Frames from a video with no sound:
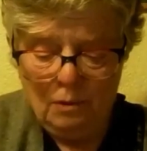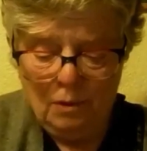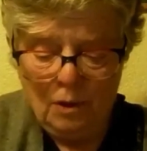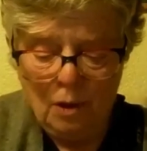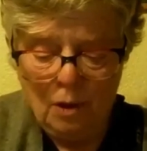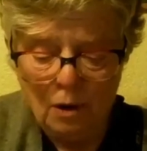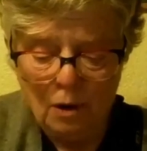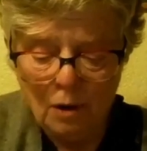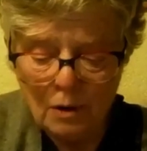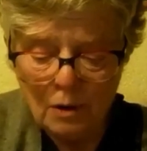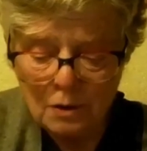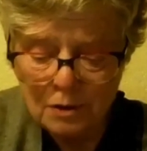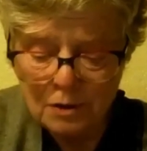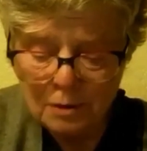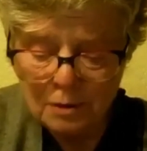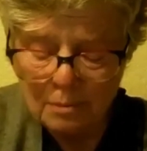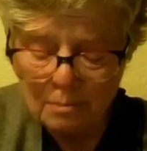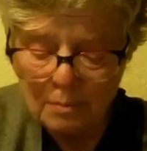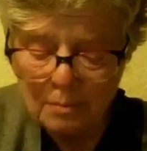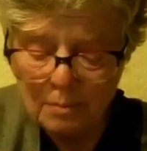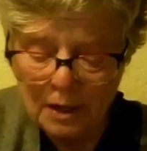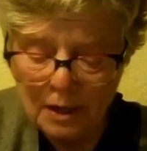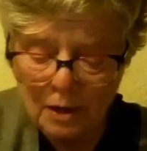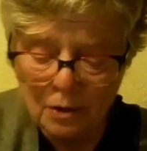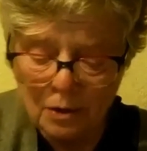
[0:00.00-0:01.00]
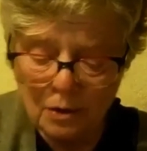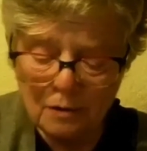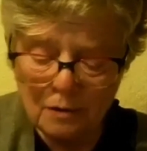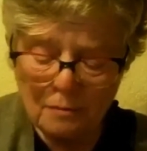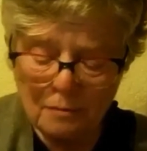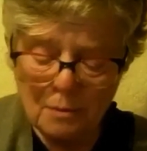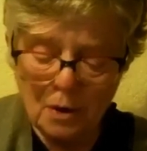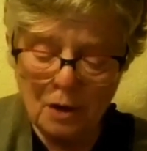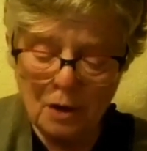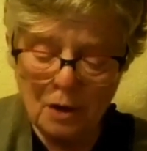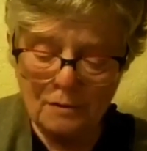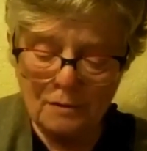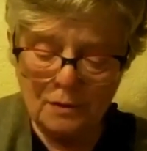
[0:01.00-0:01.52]
God, maker of
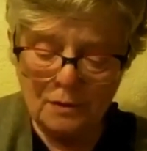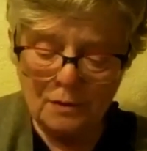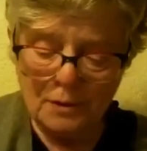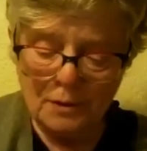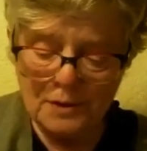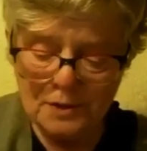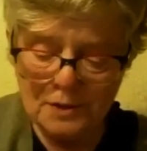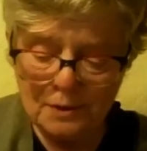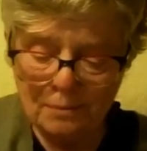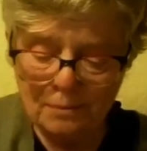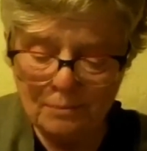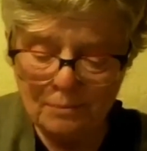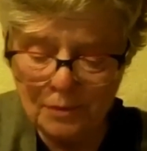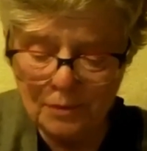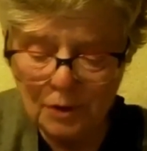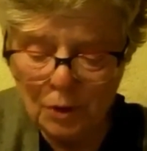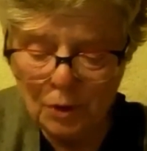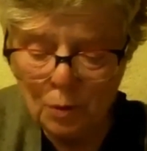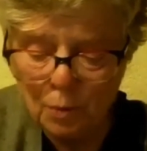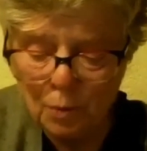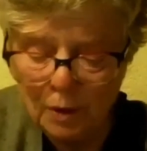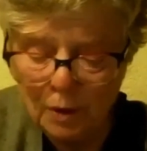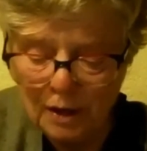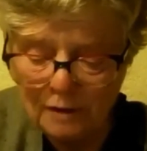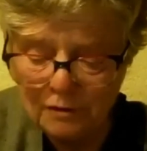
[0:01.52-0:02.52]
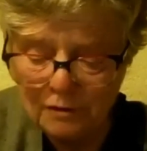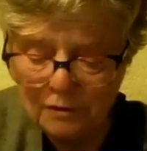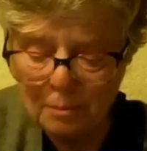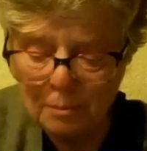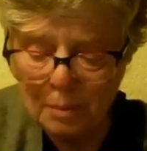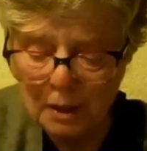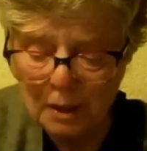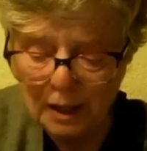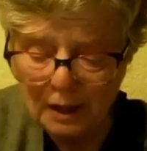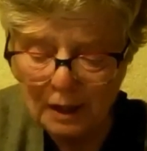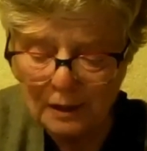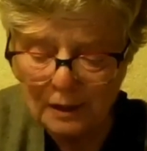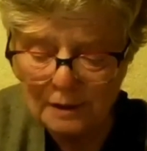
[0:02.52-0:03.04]
marvels, you weave the
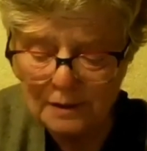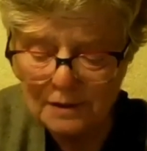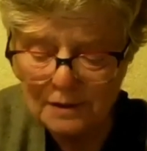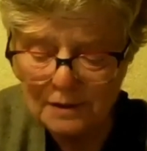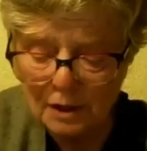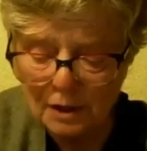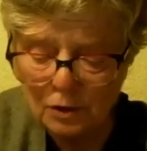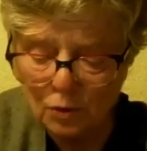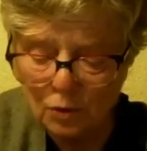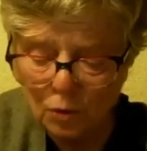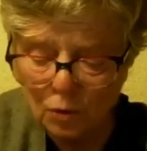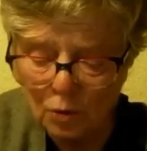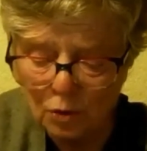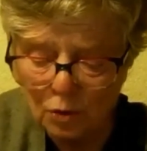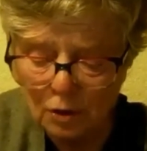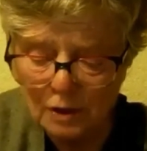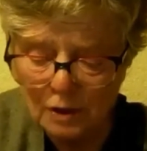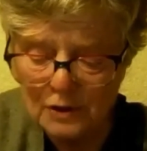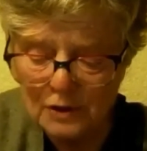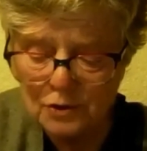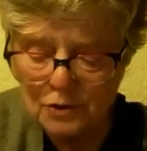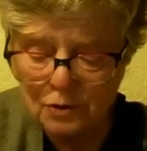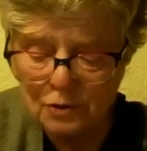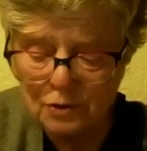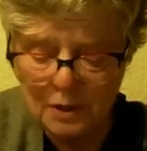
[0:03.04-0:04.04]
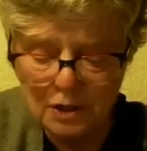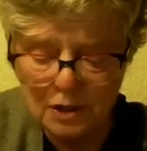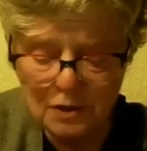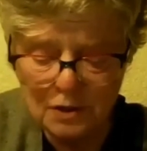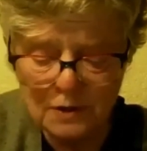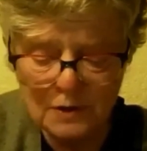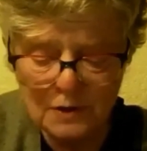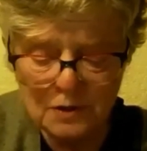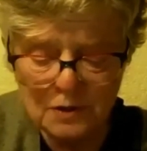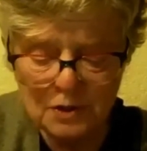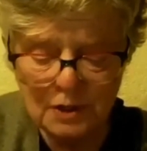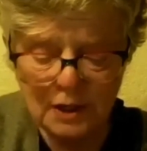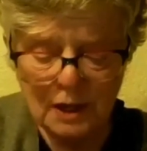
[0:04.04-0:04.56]
planet and all its
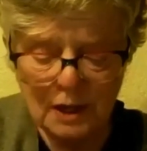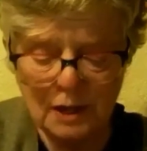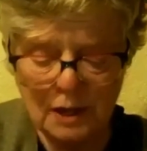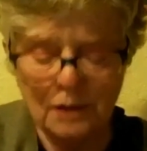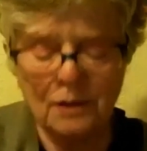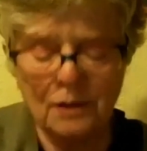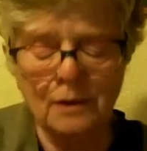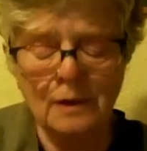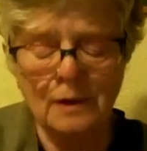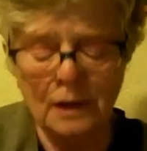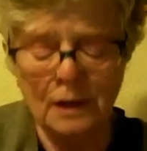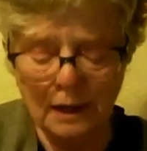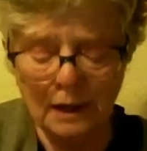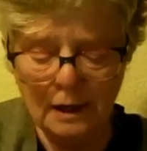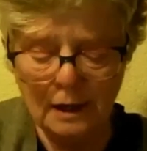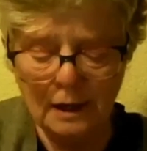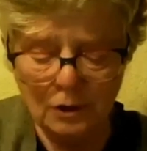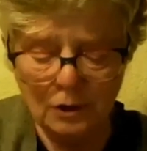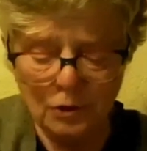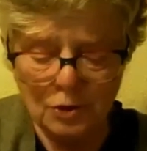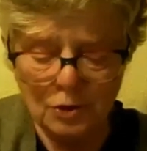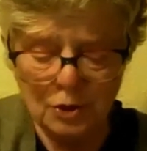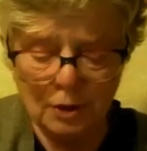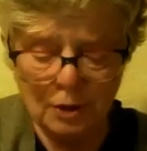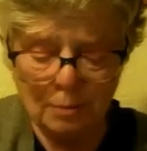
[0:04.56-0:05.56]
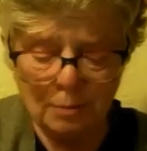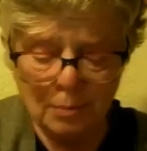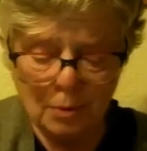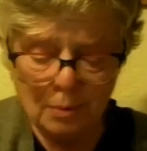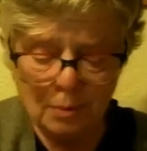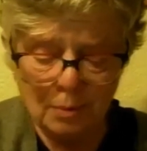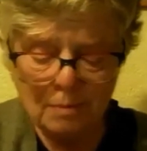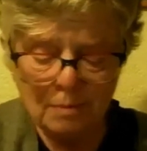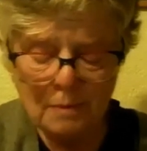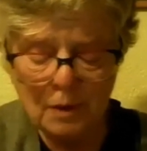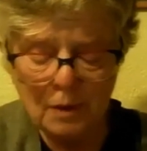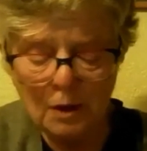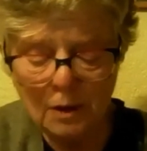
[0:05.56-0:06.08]
creatures together in kinship.
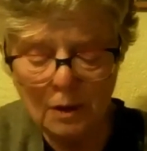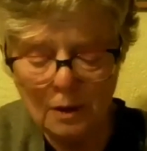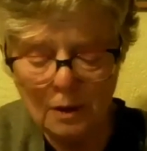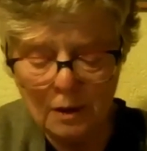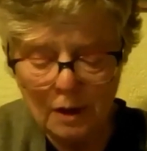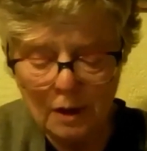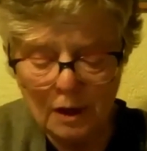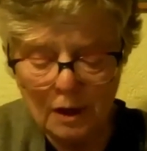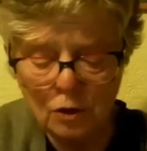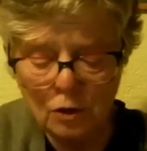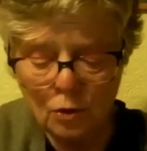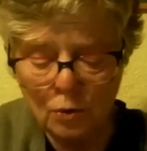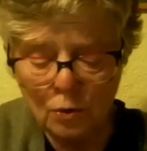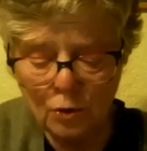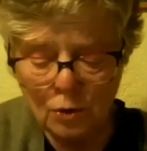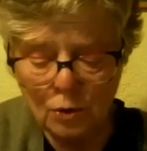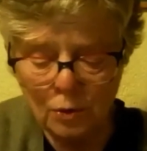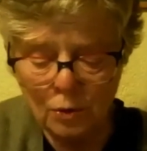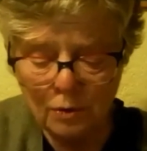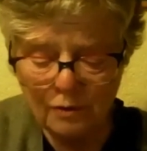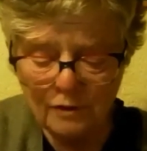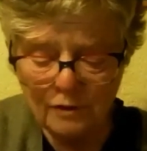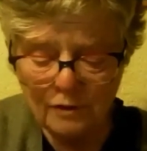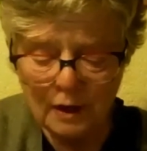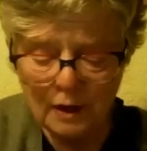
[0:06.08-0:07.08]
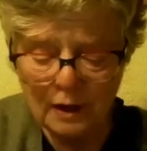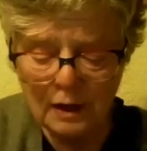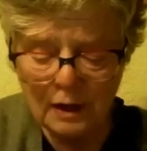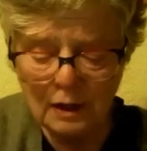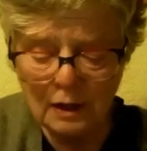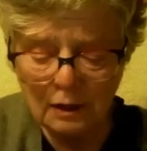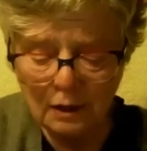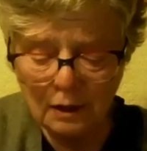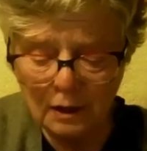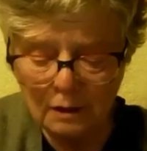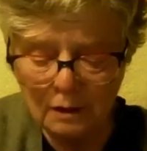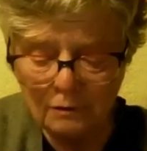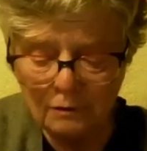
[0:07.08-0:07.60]
Your unifying
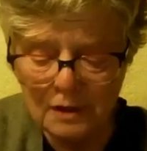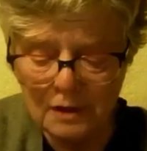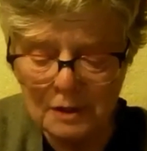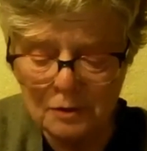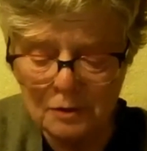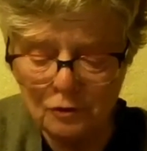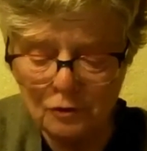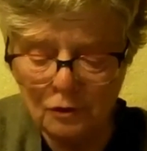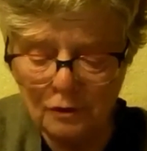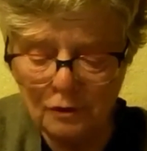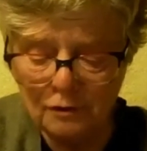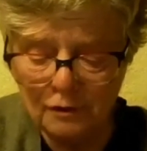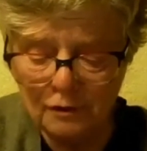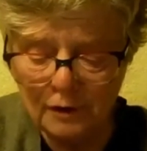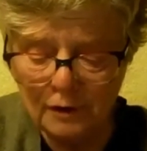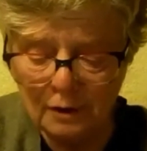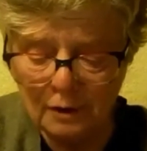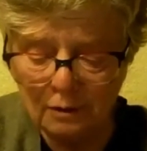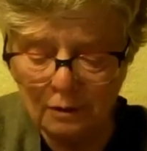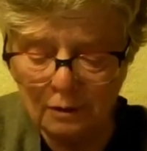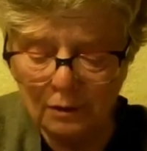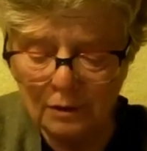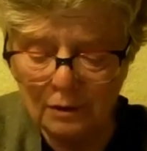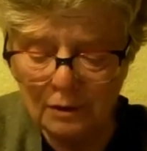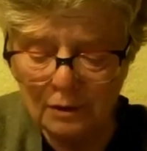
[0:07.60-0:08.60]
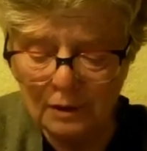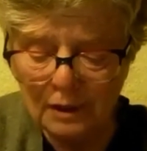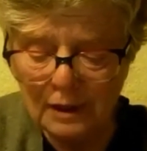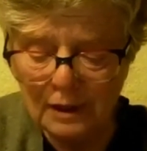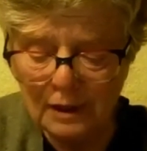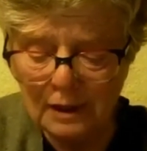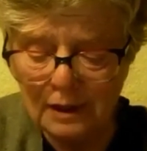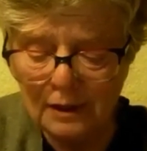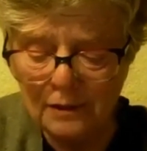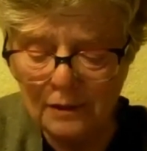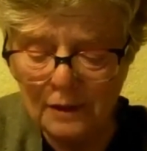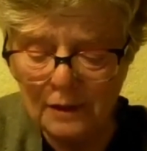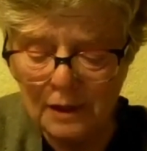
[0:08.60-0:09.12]
love is revealed
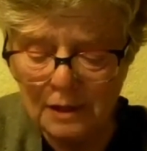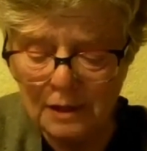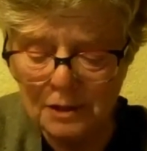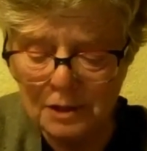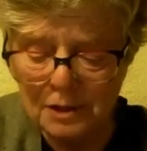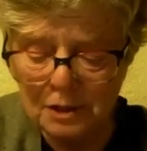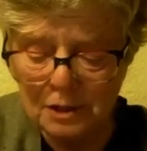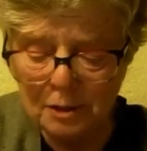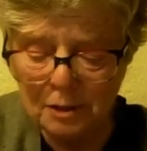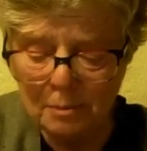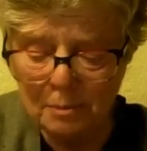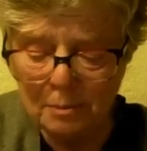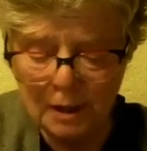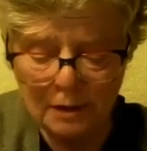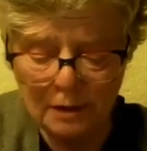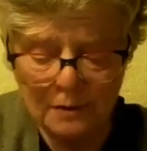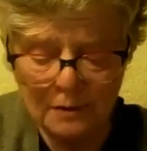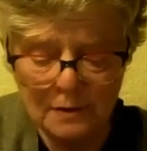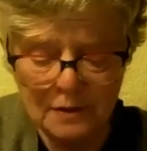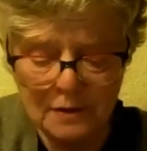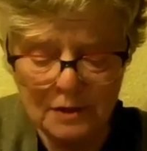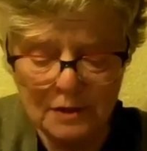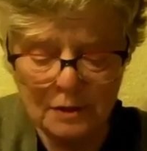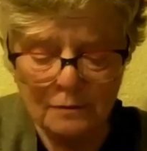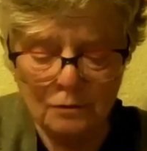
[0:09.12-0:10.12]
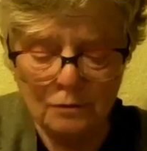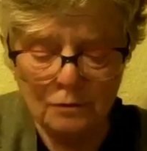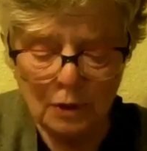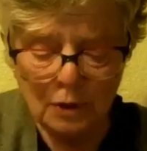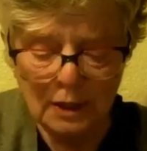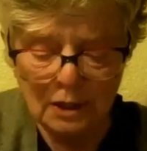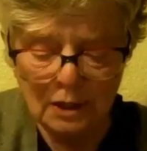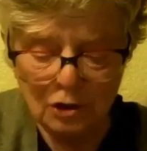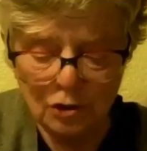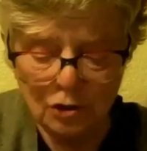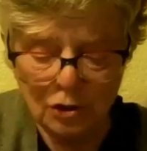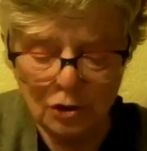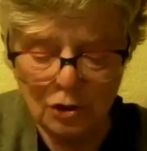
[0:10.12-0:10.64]
in the interdependence of
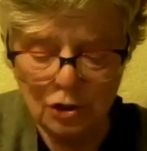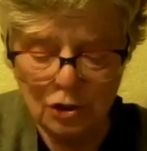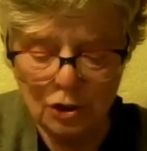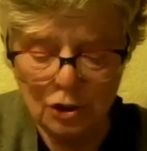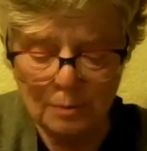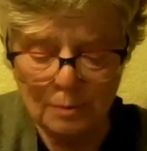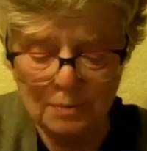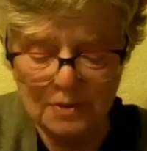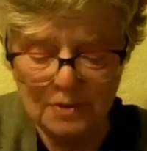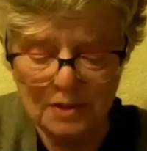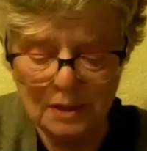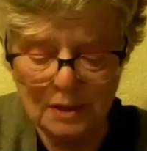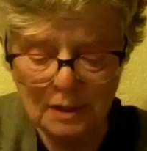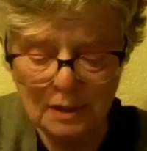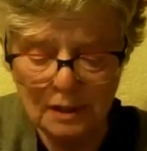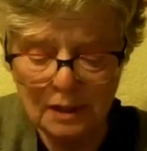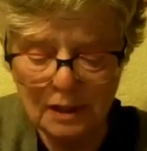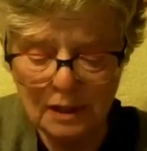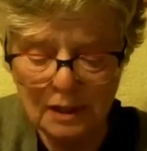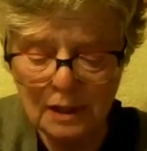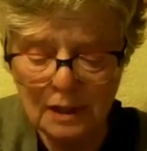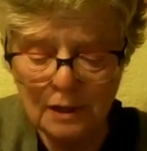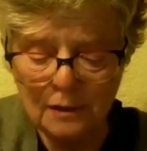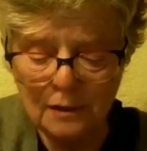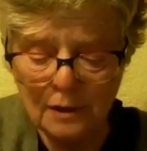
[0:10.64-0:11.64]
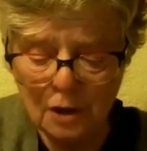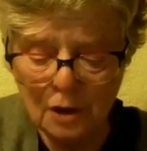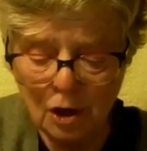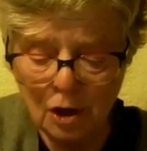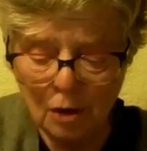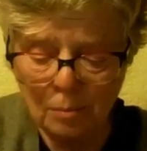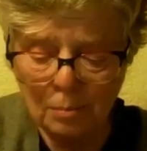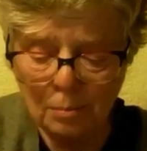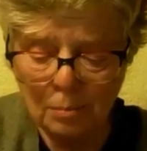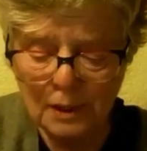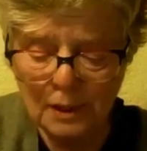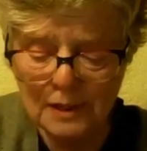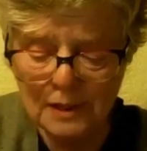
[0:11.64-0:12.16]
relationships in the
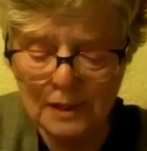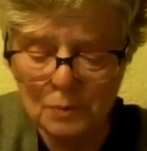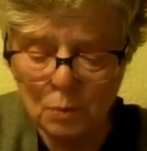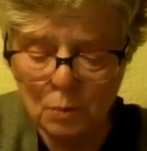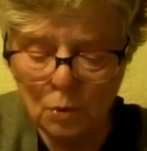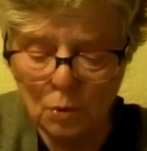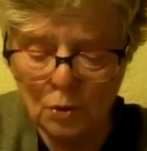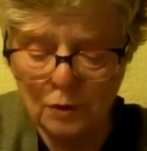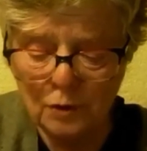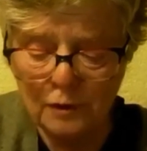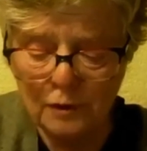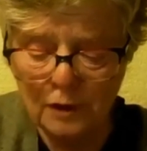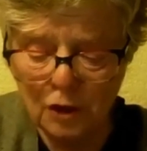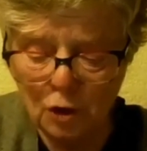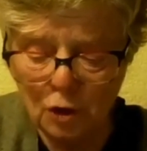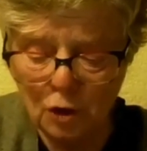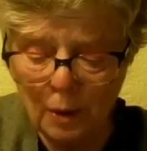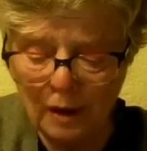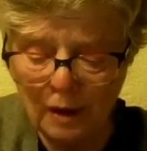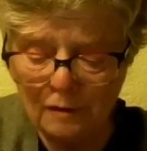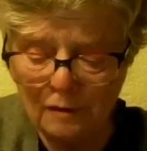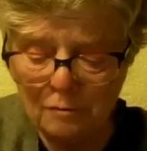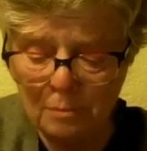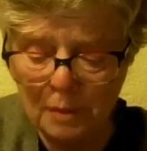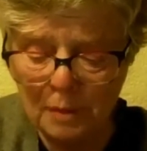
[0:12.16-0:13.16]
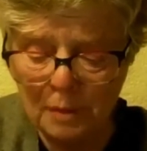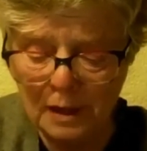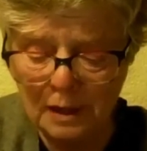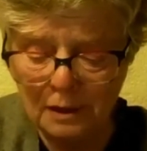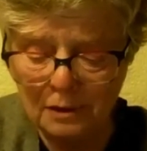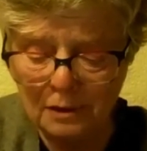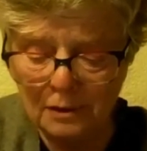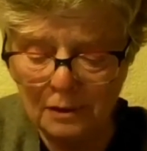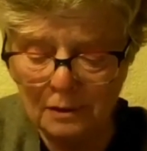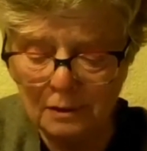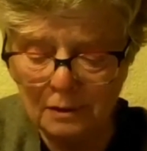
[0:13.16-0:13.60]
complex world that you have made.